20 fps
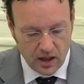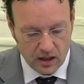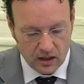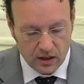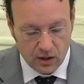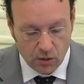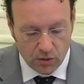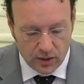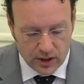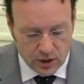
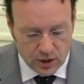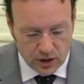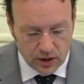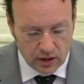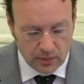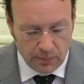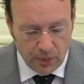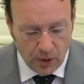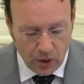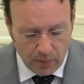The
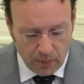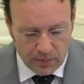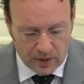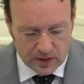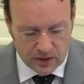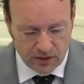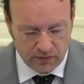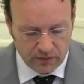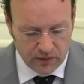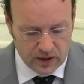original
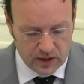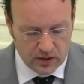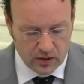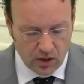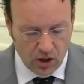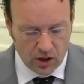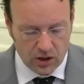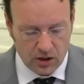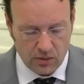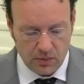purpose of this
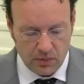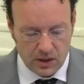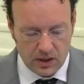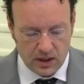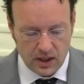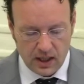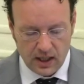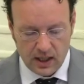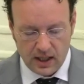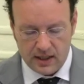
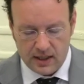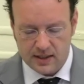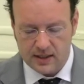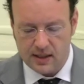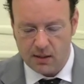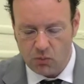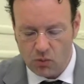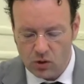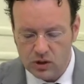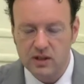document is
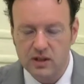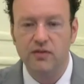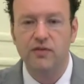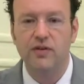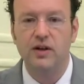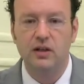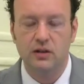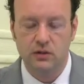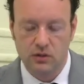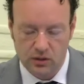somewhat
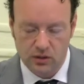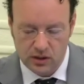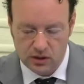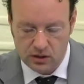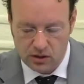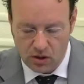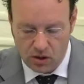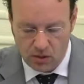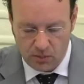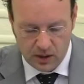difficult to
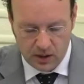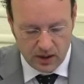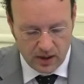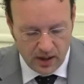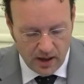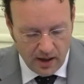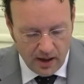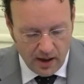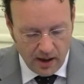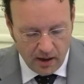determine,
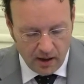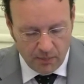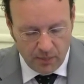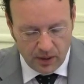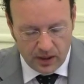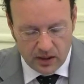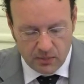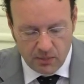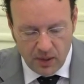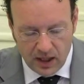
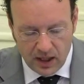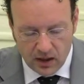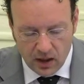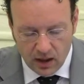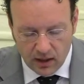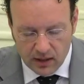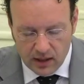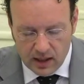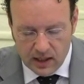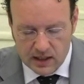but it may
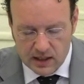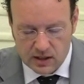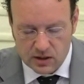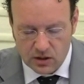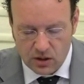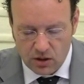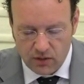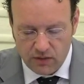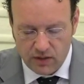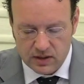nonetheless
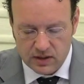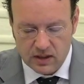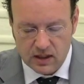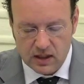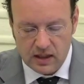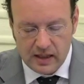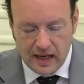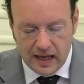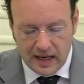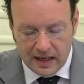serve as a
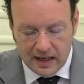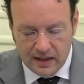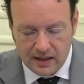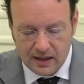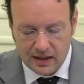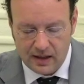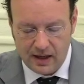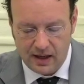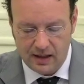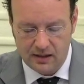clear
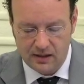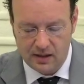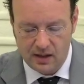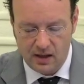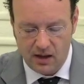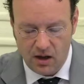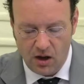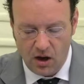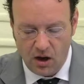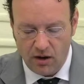
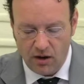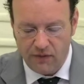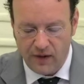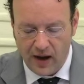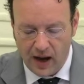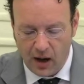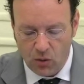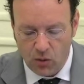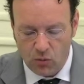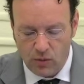indicator of
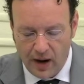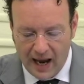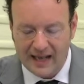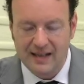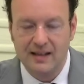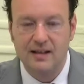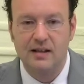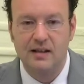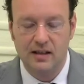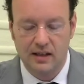how
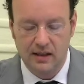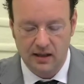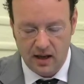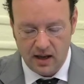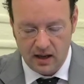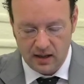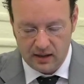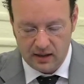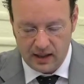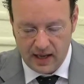radically
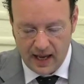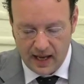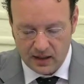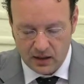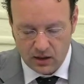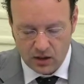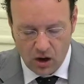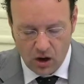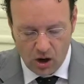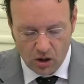the
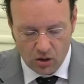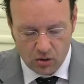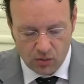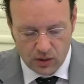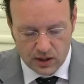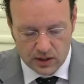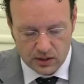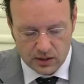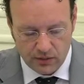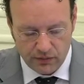Latin
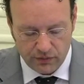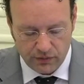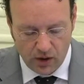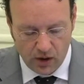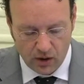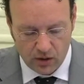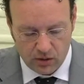conquest of,